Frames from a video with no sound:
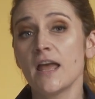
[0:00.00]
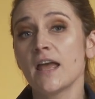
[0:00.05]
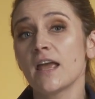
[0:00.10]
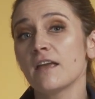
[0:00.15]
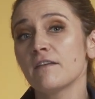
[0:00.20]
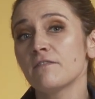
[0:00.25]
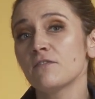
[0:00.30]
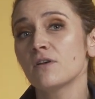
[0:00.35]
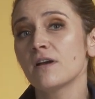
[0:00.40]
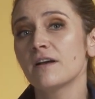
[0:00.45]

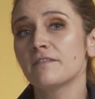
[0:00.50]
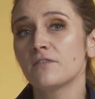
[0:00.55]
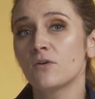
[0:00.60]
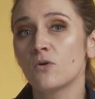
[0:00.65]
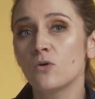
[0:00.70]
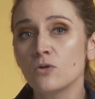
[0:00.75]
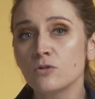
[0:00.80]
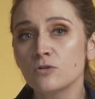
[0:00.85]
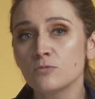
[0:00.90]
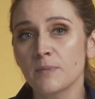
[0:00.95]
If you have
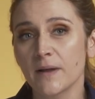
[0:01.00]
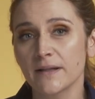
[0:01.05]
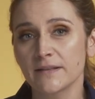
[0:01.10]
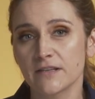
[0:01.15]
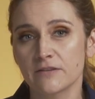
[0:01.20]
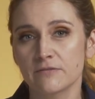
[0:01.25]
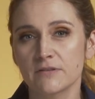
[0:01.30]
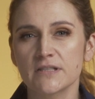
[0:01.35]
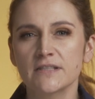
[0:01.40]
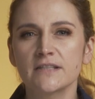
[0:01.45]
old
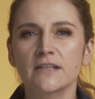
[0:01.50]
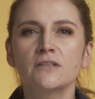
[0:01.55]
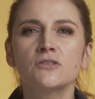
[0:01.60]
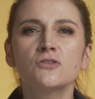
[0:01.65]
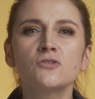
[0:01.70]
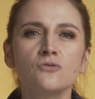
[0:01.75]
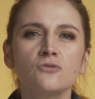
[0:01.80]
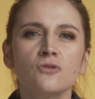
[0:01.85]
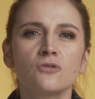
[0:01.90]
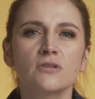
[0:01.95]
batteries that
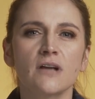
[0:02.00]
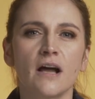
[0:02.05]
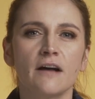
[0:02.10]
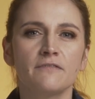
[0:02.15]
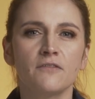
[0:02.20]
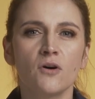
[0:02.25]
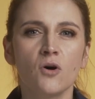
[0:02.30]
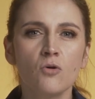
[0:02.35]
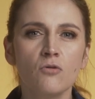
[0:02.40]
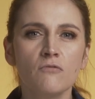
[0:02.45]
do not
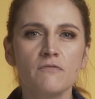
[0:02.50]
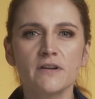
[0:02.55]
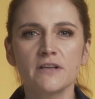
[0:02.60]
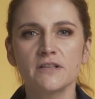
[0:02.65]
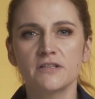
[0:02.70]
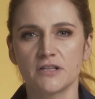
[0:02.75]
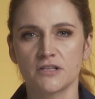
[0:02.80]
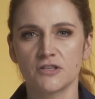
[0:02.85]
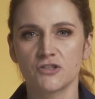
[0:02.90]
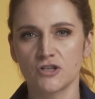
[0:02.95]
have
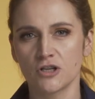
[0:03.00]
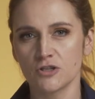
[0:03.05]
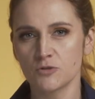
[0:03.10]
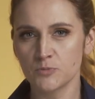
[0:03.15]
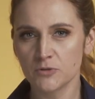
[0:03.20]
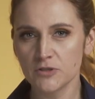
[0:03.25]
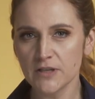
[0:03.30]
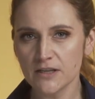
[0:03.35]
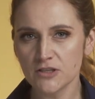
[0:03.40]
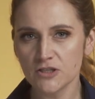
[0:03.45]
over-discharge
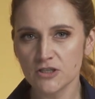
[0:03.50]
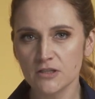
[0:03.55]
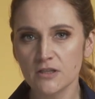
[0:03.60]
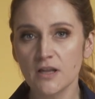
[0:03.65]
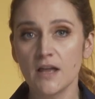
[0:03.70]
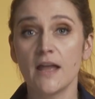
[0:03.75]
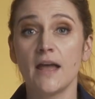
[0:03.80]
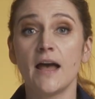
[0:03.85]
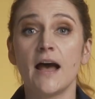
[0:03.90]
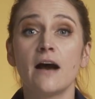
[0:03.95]
protection,
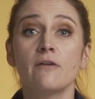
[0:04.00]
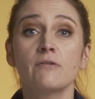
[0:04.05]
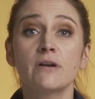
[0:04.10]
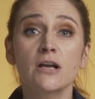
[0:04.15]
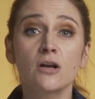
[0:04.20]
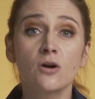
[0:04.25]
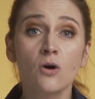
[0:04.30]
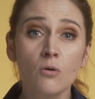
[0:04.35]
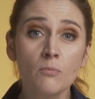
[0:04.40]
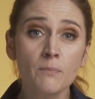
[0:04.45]
our
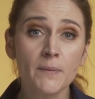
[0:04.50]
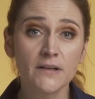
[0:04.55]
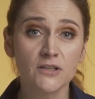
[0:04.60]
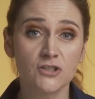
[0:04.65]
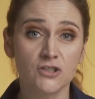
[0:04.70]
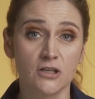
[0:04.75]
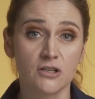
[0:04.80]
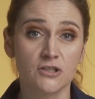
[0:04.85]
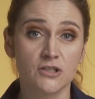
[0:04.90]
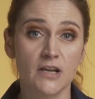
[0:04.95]
compact
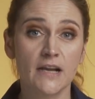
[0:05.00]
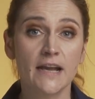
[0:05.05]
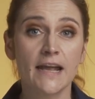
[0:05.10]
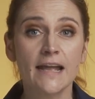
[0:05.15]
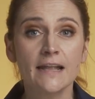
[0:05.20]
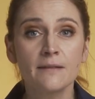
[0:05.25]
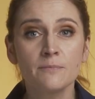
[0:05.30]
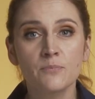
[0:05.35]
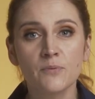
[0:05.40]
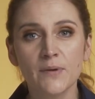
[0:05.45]
charger
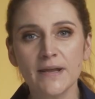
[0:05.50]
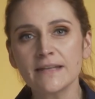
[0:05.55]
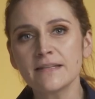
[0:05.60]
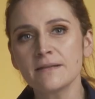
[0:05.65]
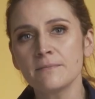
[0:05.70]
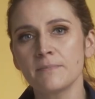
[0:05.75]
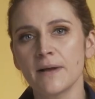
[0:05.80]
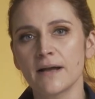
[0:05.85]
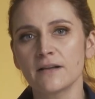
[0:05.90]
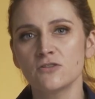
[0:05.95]
can bring
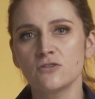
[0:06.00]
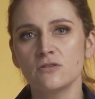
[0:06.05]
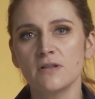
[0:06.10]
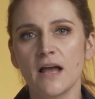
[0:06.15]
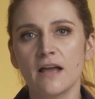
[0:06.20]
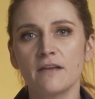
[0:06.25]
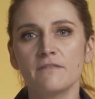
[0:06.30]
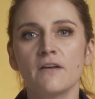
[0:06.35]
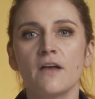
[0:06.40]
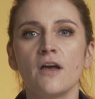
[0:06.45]
them back to
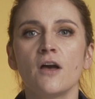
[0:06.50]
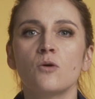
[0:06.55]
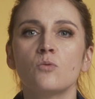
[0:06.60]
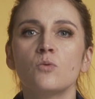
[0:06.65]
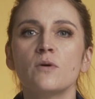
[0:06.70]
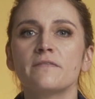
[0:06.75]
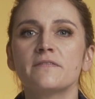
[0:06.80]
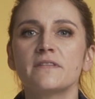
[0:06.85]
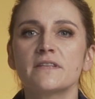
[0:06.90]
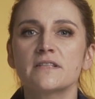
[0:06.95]
life
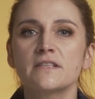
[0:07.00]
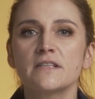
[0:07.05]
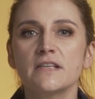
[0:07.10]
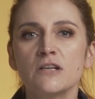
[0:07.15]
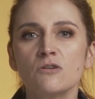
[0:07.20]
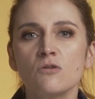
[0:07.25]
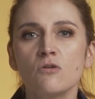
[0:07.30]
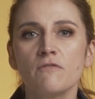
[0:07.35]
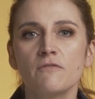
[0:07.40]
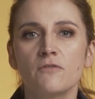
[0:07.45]
with the
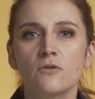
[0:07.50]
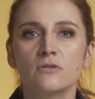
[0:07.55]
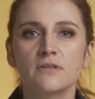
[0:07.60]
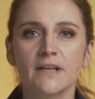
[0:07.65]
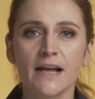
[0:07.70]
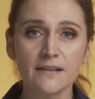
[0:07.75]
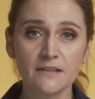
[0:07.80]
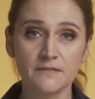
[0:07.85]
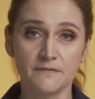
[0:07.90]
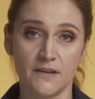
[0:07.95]
0 volt
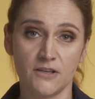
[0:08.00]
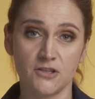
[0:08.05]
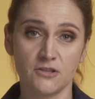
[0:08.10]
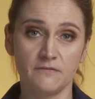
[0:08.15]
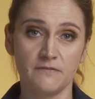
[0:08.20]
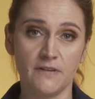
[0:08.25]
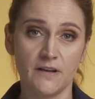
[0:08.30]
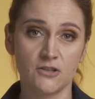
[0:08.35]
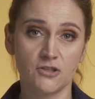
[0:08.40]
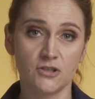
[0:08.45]
activation
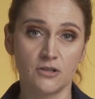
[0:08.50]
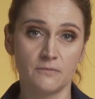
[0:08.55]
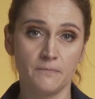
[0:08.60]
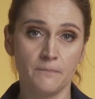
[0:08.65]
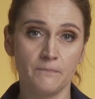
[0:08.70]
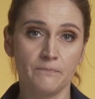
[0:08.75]
function.